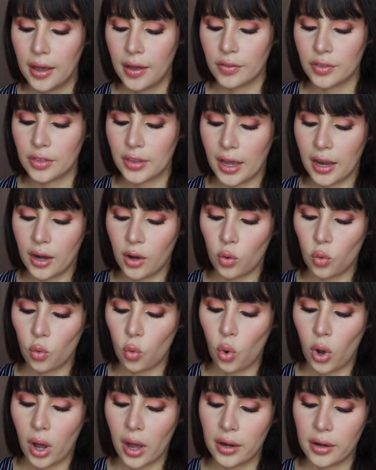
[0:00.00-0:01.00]
Then
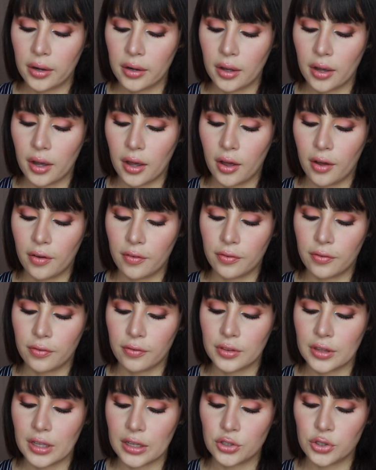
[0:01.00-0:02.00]
one of
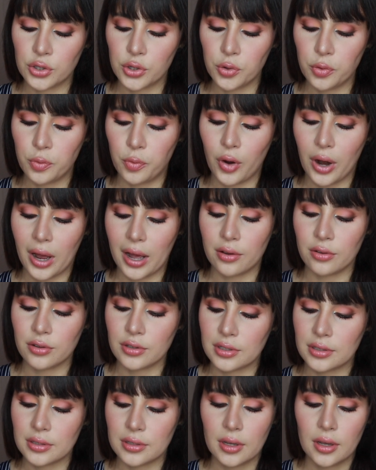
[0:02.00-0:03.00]
the two
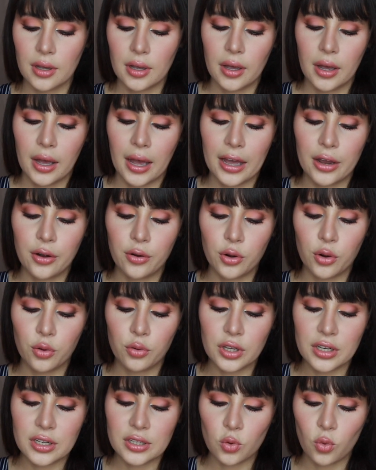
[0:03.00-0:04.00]
browns, I don't know
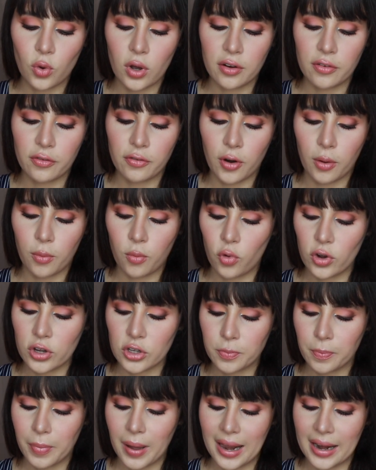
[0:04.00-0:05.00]
this one from
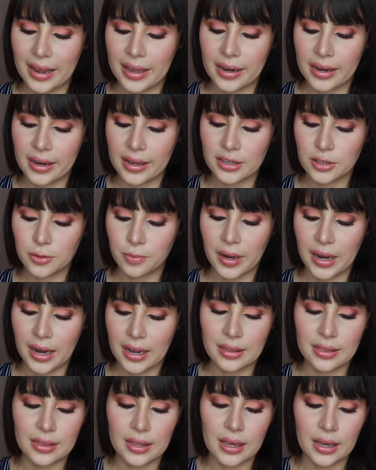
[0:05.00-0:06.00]
which palette it is, but
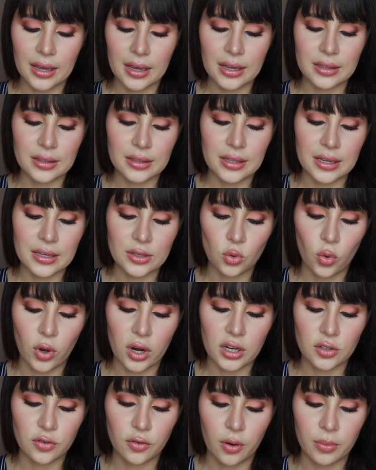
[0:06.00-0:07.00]
I think it, this
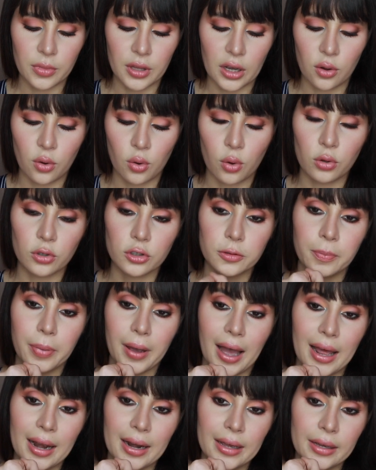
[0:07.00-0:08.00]
one is from the gold
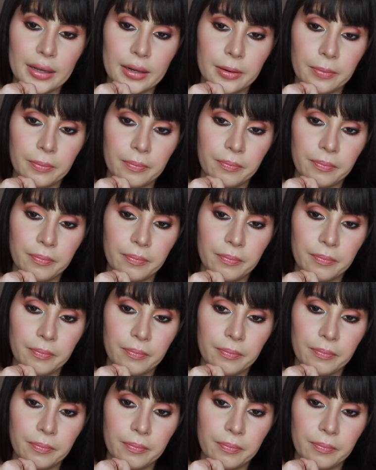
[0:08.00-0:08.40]
palette.